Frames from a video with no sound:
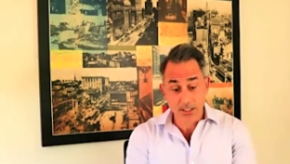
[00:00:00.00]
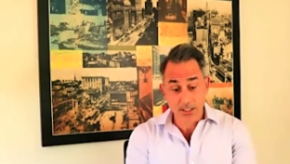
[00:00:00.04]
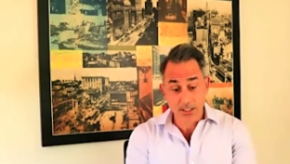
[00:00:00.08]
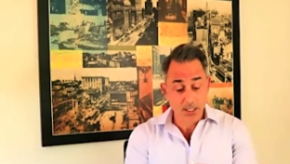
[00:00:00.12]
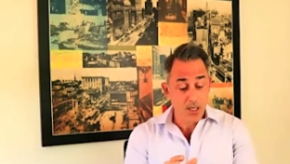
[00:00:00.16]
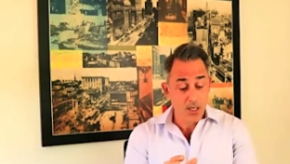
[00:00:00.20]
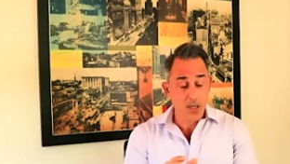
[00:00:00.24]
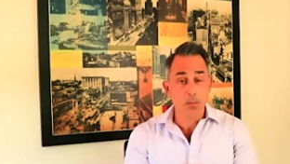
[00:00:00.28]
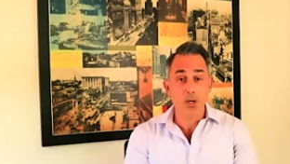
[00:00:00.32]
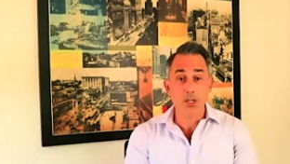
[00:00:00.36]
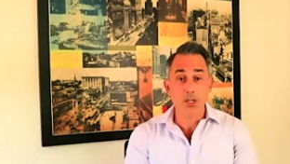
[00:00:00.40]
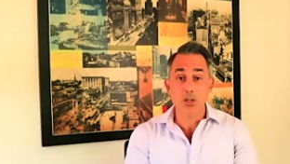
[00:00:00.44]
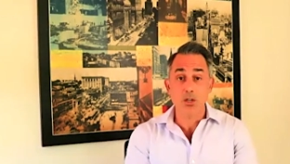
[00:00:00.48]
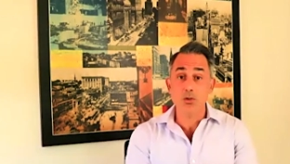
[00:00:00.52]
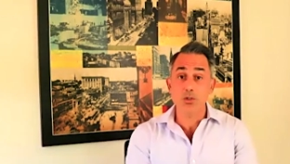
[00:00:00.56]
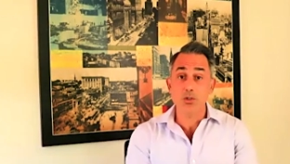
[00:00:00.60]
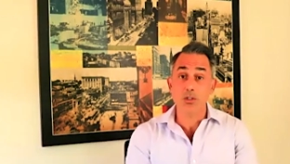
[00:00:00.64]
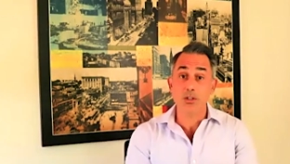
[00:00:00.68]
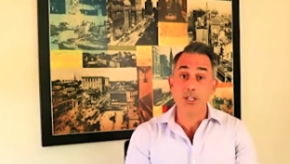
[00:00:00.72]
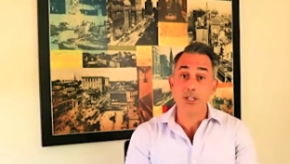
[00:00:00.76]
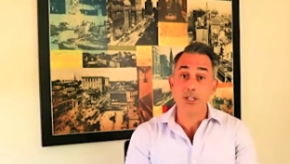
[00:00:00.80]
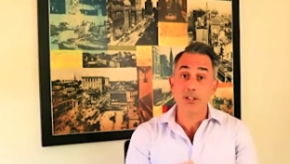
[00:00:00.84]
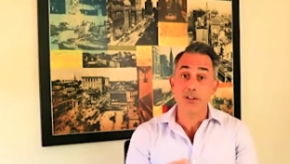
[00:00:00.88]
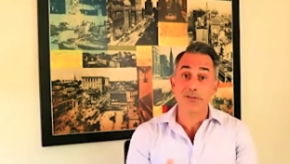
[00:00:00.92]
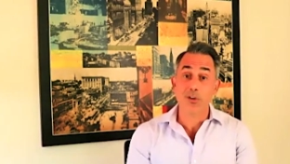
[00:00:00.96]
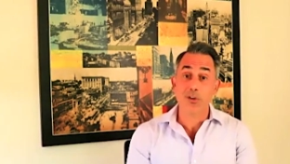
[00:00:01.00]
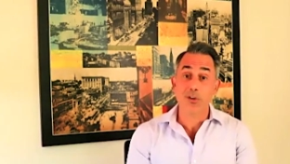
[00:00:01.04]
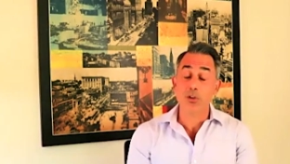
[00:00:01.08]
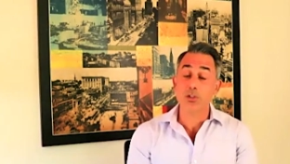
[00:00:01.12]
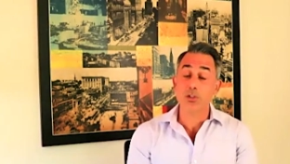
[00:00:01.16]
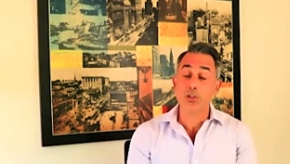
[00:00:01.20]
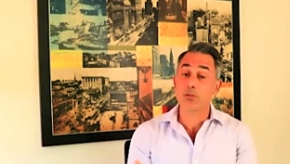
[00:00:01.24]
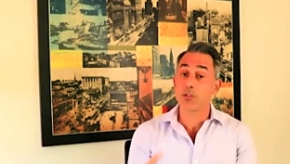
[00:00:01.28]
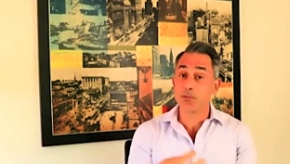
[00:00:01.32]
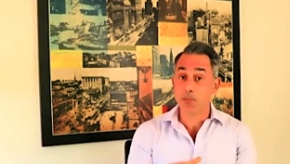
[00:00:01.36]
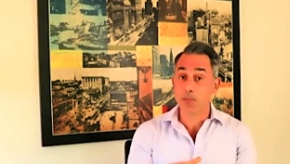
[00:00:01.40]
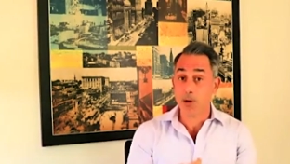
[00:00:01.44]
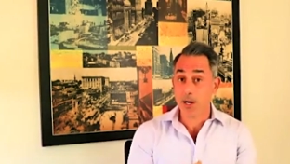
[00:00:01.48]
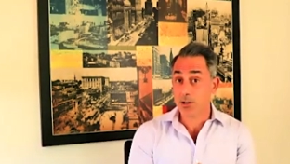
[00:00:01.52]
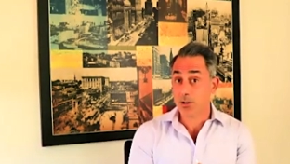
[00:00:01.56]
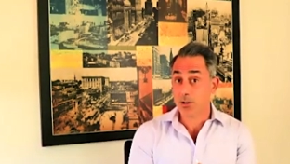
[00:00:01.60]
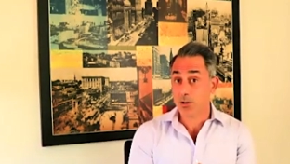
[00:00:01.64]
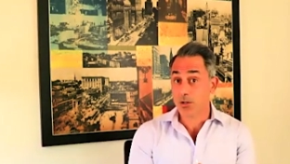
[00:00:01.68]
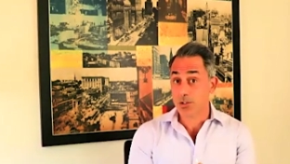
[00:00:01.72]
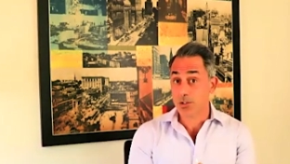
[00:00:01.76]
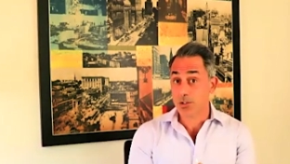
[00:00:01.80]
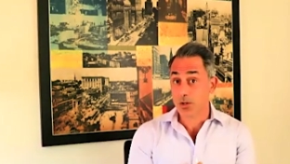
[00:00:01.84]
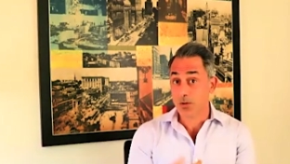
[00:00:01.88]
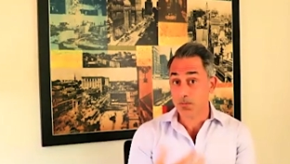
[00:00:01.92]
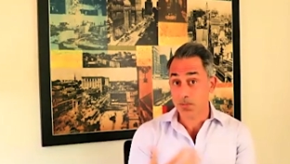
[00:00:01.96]
but usually the first
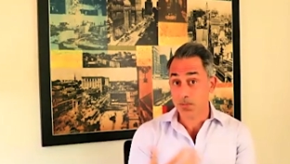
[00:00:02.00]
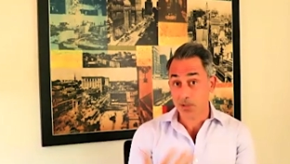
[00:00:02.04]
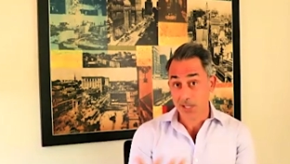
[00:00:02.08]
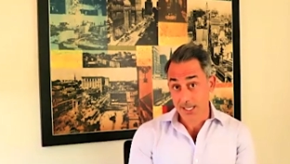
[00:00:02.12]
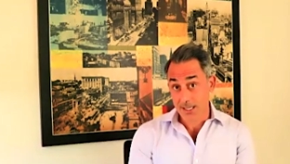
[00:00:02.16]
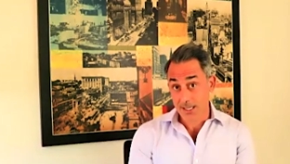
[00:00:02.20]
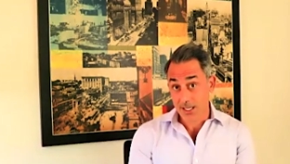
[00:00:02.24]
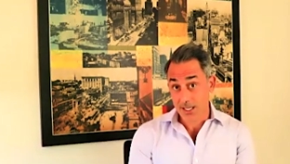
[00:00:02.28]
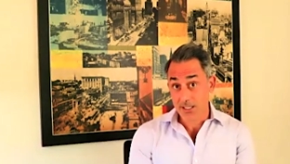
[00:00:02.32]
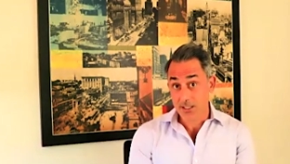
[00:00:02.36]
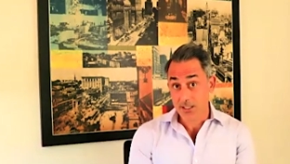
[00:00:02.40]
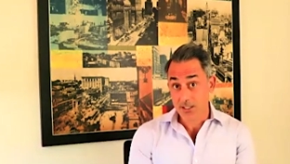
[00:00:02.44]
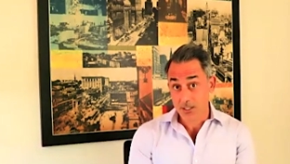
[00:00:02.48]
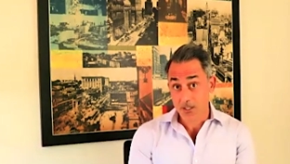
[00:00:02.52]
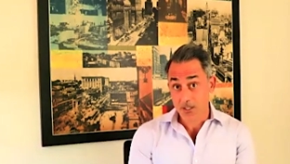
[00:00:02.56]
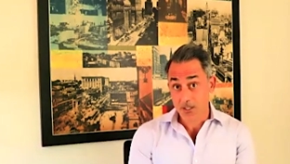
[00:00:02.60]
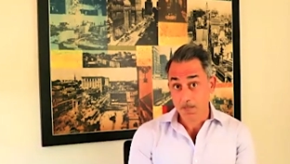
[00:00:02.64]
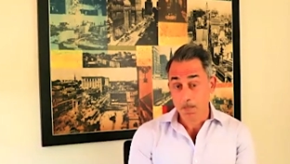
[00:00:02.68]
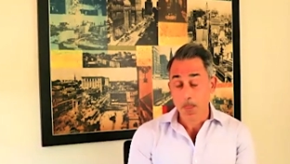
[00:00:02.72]
responders are platelets.